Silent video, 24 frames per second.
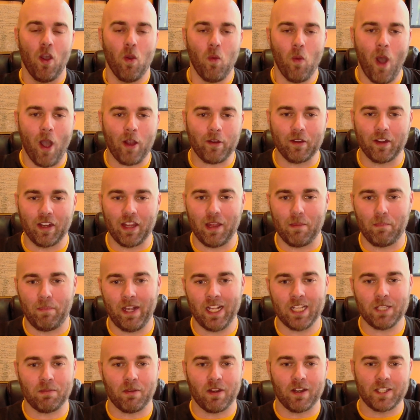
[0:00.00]
Welcome to the
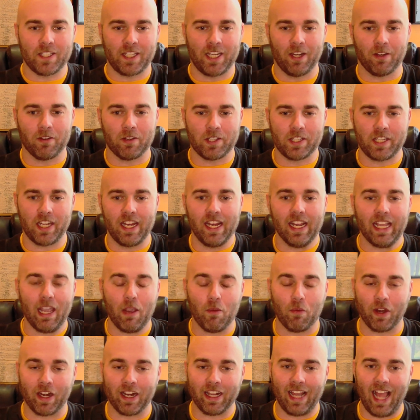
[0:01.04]
Pittsburgh Steelers
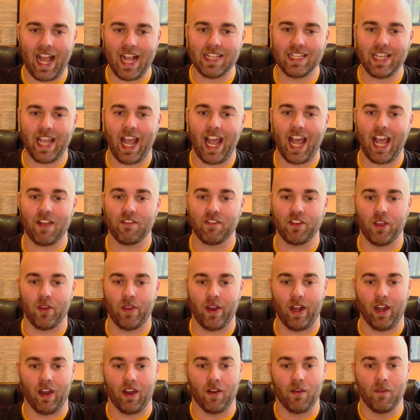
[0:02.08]
Syndicate. We're glad to have you
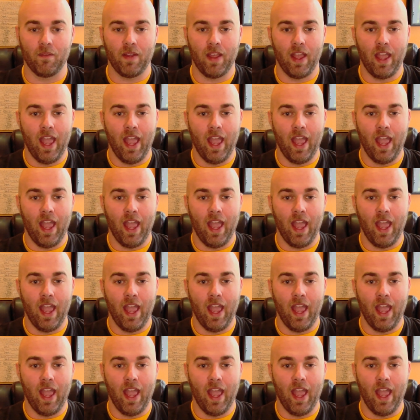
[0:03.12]
here.